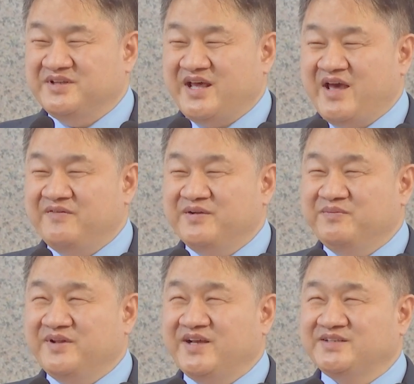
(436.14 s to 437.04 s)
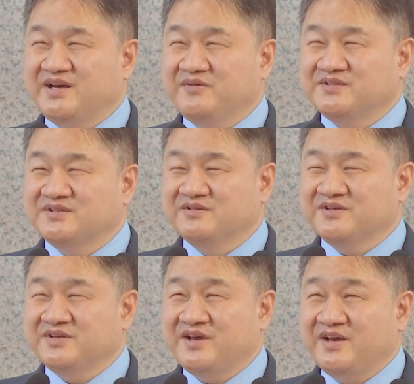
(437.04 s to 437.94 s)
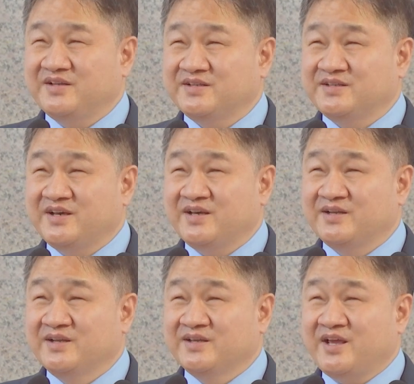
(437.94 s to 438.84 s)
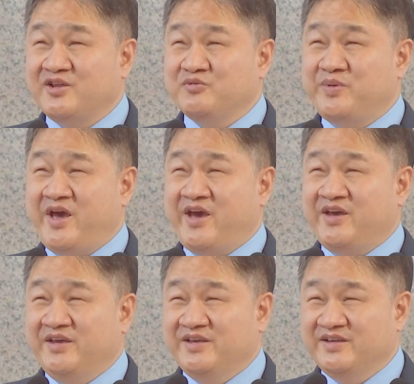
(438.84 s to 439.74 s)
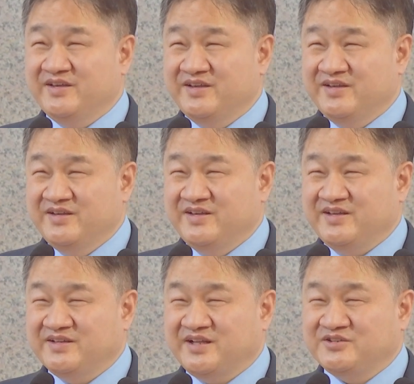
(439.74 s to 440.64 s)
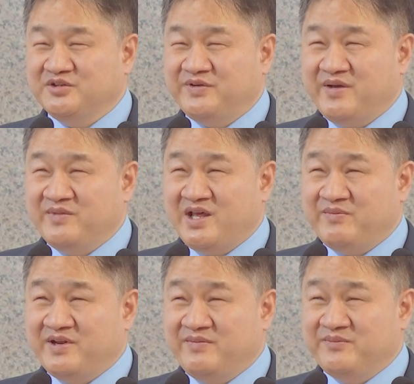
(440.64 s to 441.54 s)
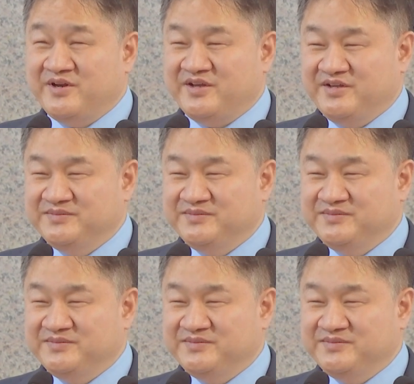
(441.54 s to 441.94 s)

Every place I was looking at said, "Can you pay? Does your family have enough money?"